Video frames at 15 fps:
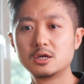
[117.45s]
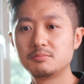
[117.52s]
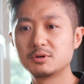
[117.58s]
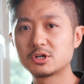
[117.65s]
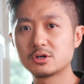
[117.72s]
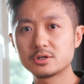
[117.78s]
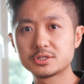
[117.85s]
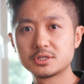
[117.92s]

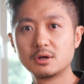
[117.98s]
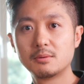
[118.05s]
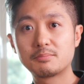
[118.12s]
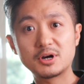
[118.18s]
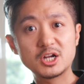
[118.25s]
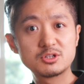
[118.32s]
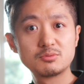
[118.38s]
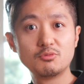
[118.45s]
Because
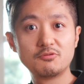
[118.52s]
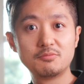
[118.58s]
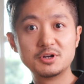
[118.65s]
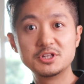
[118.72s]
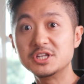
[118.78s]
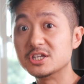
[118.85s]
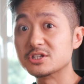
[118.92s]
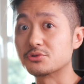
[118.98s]
price
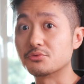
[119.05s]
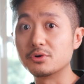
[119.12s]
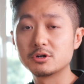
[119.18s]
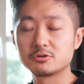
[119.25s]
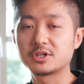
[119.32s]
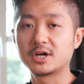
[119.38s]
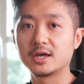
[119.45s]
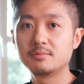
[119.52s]
movement is
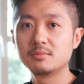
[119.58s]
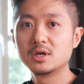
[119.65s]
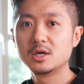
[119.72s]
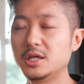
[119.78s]
real time